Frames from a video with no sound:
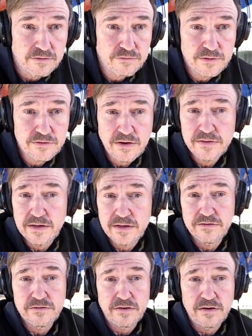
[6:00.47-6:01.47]
which I think
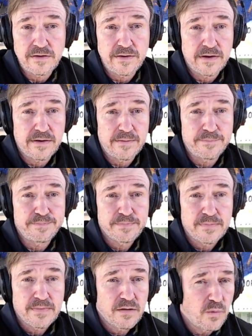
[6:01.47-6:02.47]
is the
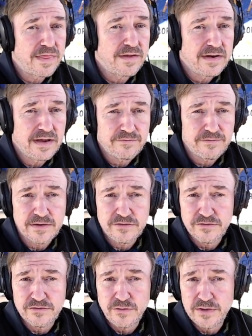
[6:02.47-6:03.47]
way that
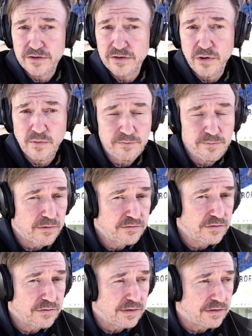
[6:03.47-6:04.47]
Netflix is going to go with
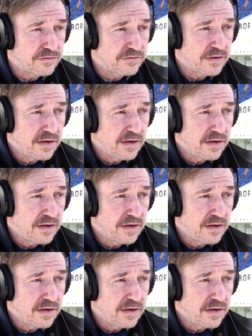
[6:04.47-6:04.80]
most of these